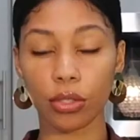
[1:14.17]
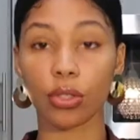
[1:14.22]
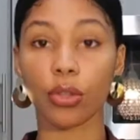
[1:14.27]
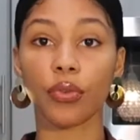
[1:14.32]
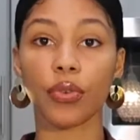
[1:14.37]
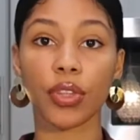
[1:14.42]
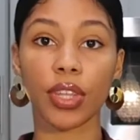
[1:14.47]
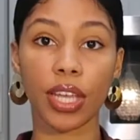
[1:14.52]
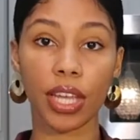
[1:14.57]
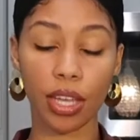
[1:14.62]

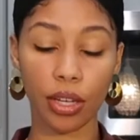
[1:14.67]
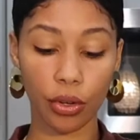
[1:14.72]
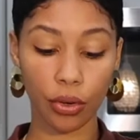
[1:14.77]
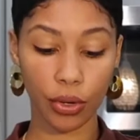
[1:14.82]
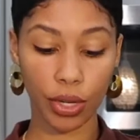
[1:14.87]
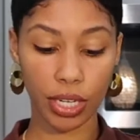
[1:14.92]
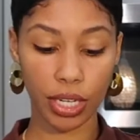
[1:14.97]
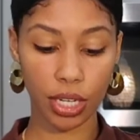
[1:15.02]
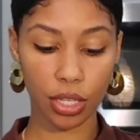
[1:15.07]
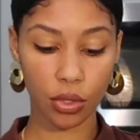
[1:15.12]
so for the
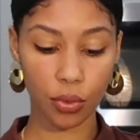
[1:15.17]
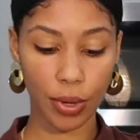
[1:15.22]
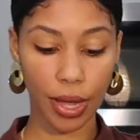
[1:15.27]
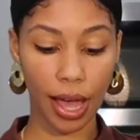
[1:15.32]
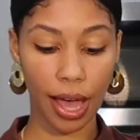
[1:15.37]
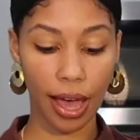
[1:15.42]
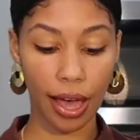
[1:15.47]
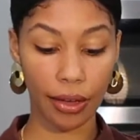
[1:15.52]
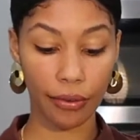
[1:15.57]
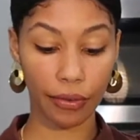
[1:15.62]
ingredients, we
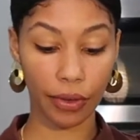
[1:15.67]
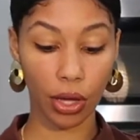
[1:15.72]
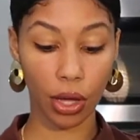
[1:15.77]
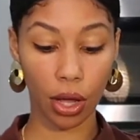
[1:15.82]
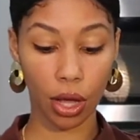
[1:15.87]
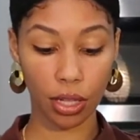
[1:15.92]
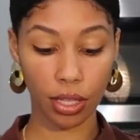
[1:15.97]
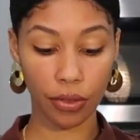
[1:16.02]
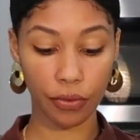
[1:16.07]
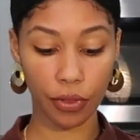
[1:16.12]
have
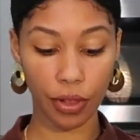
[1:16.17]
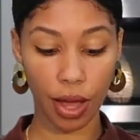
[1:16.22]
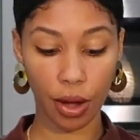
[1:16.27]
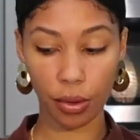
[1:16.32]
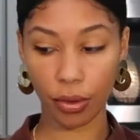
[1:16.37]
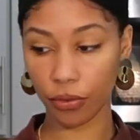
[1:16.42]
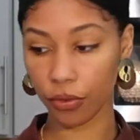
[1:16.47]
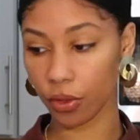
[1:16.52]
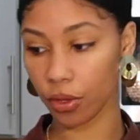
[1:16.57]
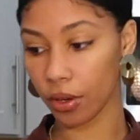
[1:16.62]

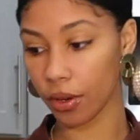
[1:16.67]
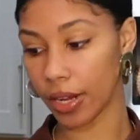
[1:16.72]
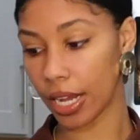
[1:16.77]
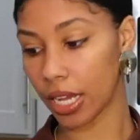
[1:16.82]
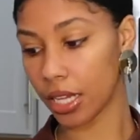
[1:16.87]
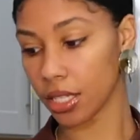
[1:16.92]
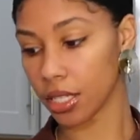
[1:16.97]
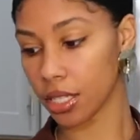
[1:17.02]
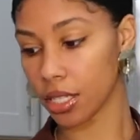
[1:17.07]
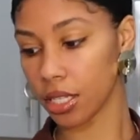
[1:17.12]
cauliflower
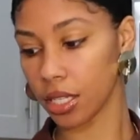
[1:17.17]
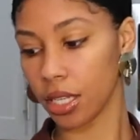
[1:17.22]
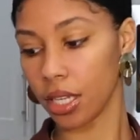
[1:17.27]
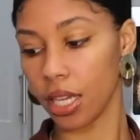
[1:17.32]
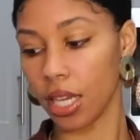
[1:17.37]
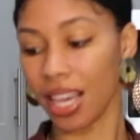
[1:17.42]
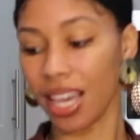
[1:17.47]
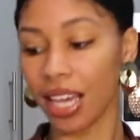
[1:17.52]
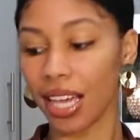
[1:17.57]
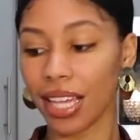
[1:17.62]
florets.
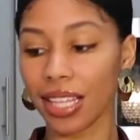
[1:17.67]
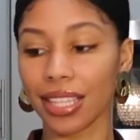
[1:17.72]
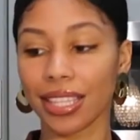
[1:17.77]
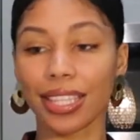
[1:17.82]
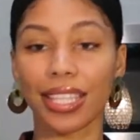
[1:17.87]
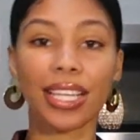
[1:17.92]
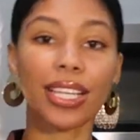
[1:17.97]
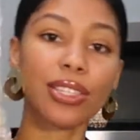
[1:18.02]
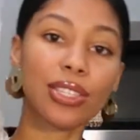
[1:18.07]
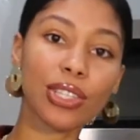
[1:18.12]

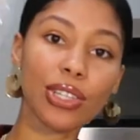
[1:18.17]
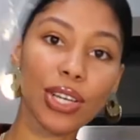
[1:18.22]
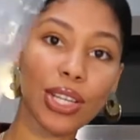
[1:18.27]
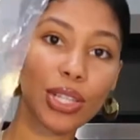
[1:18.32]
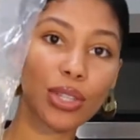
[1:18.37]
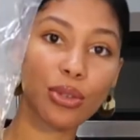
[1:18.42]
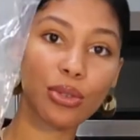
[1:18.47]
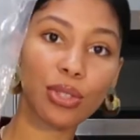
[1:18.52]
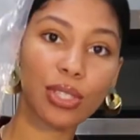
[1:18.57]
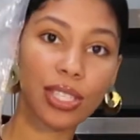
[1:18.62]
These look a
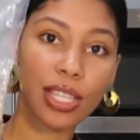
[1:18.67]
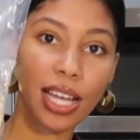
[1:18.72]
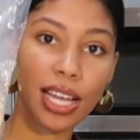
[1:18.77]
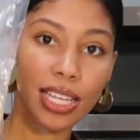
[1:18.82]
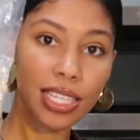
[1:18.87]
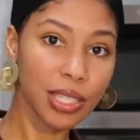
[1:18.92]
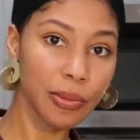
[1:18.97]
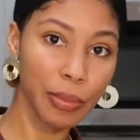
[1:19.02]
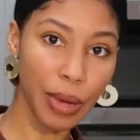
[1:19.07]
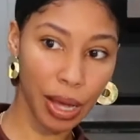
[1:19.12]
little
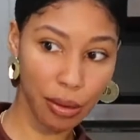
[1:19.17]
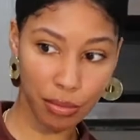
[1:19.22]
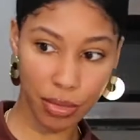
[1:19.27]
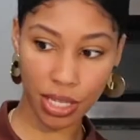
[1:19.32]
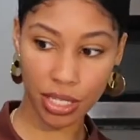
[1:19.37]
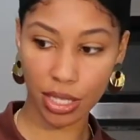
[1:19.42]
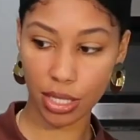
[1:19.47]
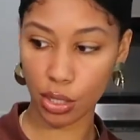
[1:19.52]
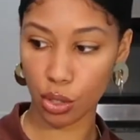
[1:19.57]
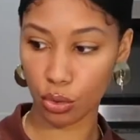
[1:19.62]
sus, but I'm
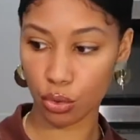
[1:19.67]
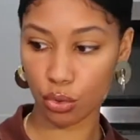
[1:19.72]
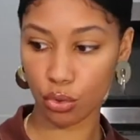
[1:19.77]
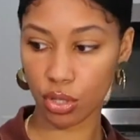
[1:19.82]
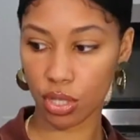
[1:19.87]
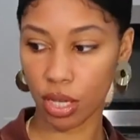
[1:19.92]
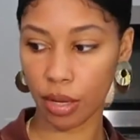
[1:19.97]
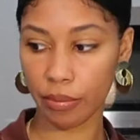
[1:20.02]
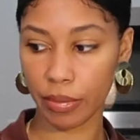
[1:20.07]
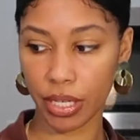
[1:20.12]
gonna still
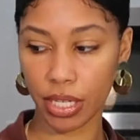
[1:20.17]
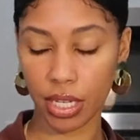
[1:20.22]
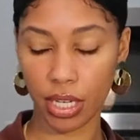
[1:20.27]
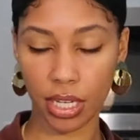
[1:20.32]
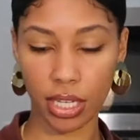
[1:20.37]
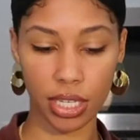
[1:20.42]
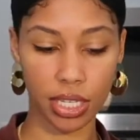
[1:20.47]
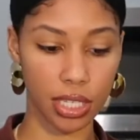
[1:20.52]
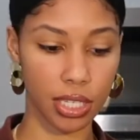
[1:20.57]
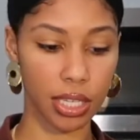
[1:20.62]
use them
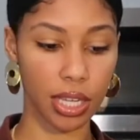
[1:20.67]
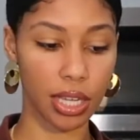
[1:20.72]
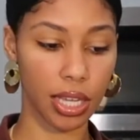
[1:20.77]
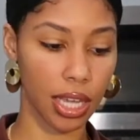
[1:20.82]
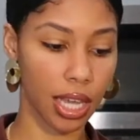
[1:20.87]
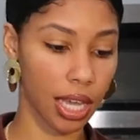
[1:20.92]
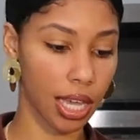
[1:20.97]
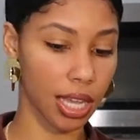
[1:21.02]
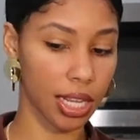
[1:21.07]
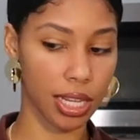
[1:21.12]
because,
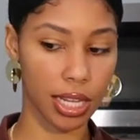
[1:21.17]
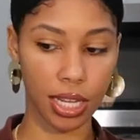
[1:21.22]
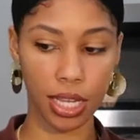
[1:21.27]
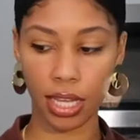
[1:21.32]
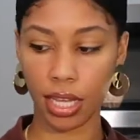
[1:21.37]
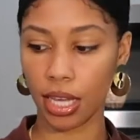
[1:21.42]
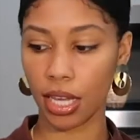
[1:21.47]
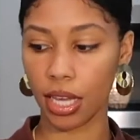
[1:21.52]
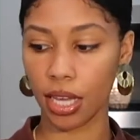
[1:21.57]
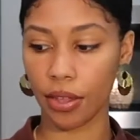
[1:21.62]
again,
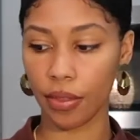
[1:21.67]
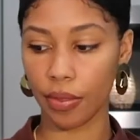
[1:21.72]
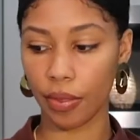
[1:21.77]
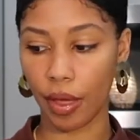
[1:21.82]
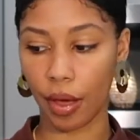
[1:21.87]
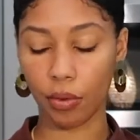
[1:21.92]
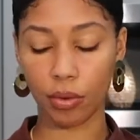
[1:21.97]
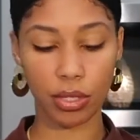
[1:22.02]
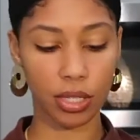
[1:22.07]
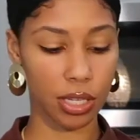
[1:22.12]

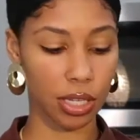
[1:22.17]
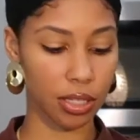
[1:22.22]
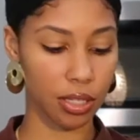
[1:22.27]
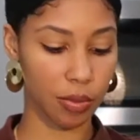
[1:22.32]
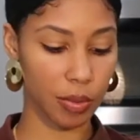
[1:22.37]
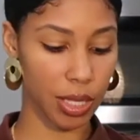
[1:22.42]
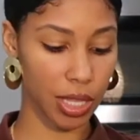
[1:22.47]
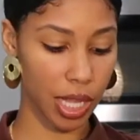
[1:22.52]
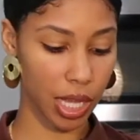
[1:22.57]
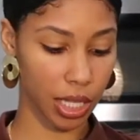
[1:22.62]
that was sent
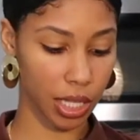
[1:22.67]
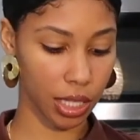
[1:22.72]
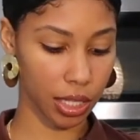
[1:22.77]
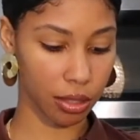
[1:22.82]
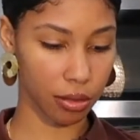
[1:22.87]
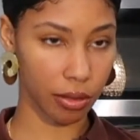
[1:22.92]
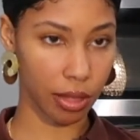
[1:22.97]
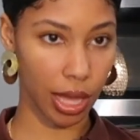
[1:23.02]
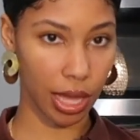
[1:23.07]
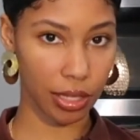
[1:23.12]
to me
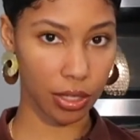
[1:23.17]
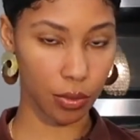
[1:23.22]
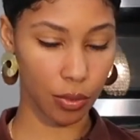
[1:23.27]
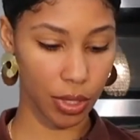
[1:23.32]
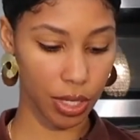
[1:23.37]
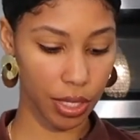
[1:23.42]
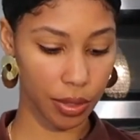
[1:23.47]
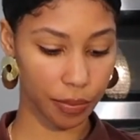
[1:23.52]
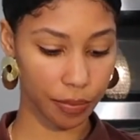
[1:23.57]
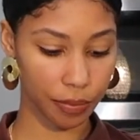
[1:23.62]
last
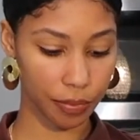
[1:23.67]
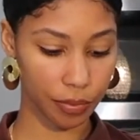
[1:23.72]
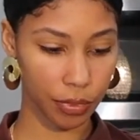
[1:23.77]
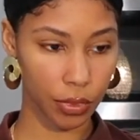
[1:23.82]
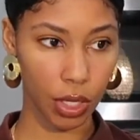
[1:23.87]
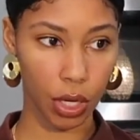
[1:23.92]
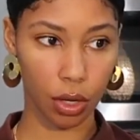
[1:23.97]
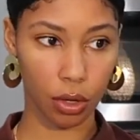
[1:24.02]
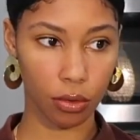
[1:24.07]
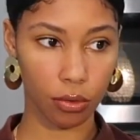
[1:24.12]
week.
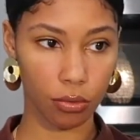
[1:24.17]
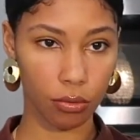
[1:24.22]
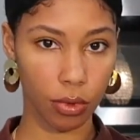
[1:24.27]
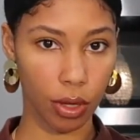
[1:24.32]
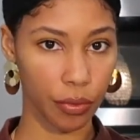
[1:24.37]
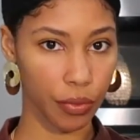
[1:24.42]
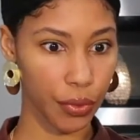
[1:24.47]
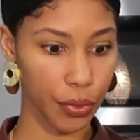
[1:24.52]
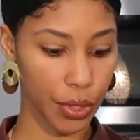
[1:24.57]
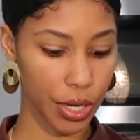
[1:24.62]
No,
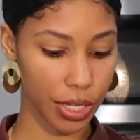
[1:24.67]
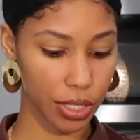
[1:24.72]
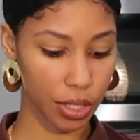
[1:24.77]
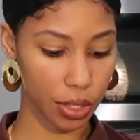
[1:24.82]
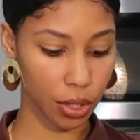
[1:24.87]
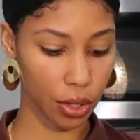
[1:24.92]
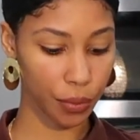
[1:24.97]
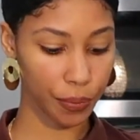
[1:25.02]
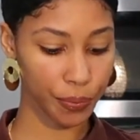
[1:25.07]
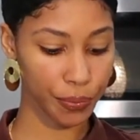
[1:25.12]
a few days
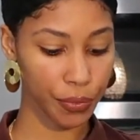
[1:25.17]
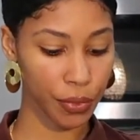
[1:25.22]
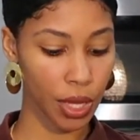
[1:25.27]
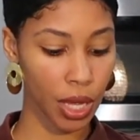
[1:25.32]
ago.